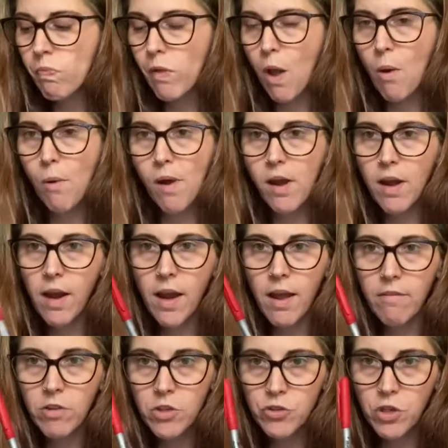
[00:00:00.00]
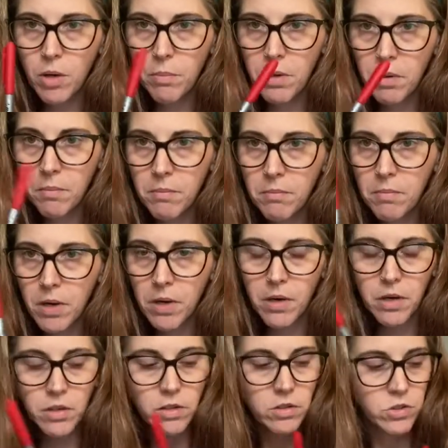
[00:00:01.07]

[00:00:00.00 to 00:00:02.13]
Oh, and I have a Sharpie marker